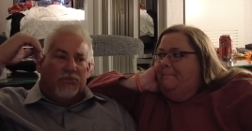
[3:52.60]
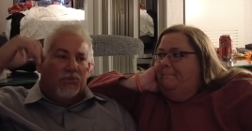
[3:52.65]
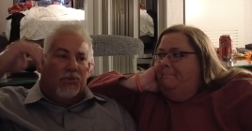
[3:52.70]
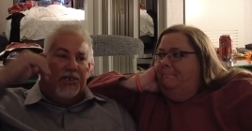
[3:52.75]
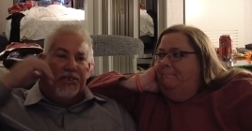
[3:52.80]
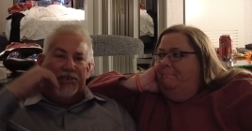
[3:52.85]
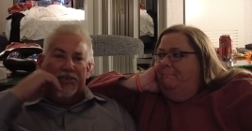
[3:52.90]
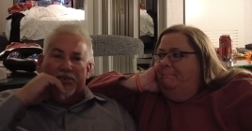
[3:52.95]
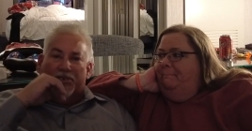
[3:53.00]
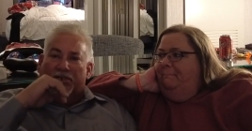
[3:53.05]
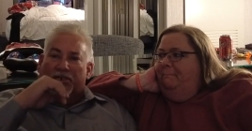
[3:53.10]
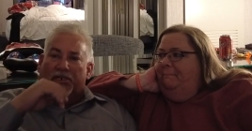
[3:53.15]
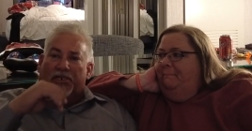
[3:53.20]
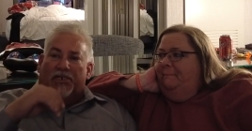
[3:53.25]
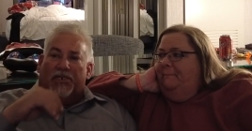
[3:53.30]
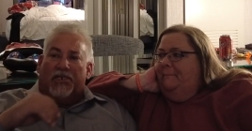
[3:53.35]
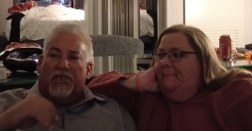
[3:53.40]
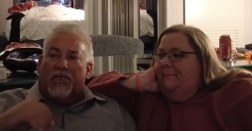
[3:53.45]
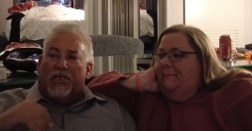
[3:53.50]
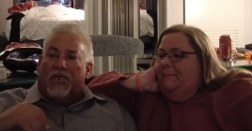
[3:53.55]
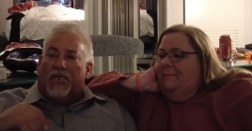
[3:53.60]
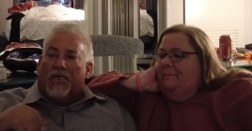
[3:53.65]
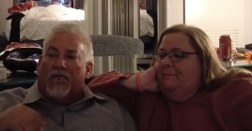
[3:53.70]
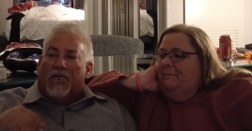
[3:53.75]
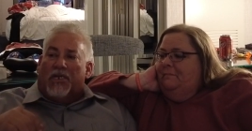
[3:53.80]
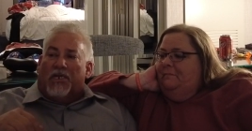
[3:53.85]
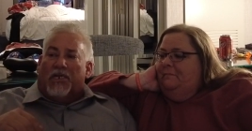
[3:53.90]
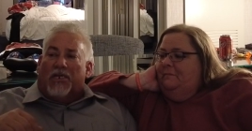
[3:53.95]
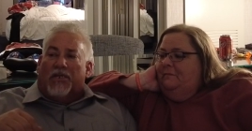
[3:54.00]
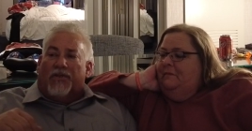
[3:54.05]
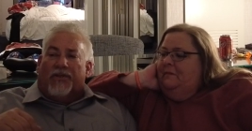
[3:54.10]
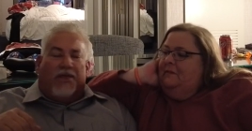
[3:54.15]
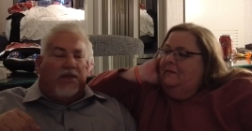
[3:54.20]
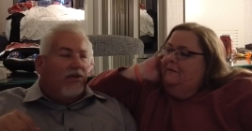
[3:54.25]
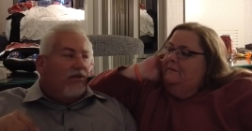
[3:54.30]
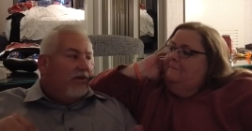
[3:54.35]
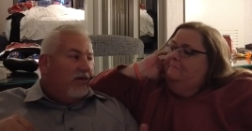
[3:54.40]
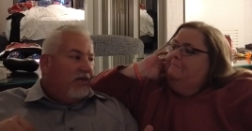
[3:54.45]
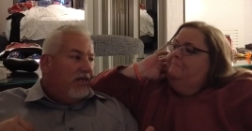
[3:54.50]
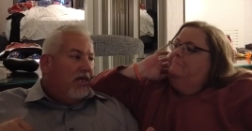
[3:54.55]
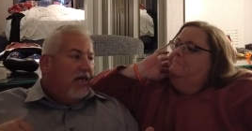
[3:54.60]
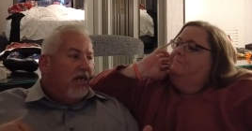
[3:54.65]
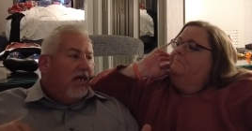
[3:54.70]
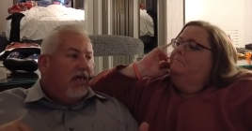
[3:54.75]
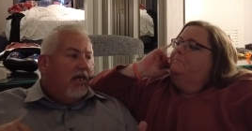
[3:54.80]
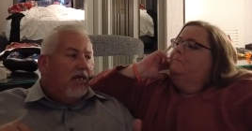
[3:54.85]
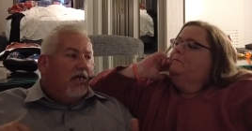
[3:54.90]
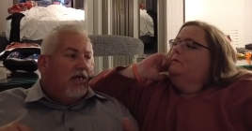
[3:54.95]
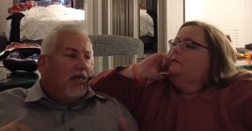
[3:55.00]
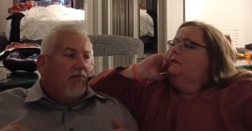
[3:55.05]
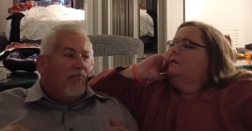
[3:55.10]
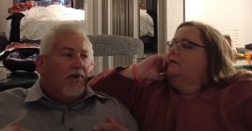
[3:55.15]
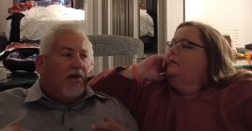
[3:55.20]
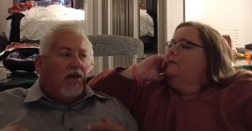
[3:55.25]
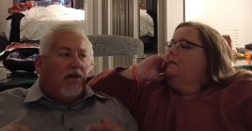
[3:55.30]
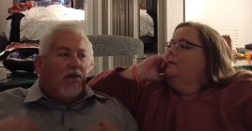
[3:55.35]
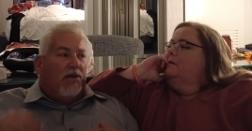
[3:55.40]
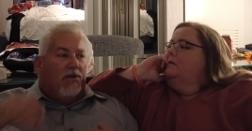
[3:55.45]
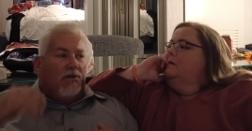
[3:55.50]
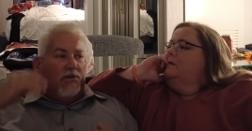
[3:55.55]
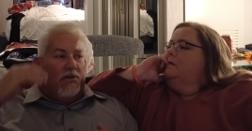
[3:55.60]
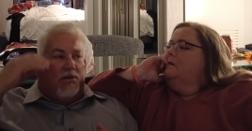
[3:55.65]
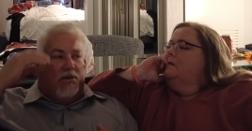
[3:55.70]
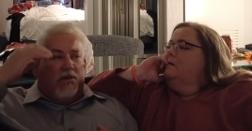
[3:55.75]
Speaker 1: recently, the other day, about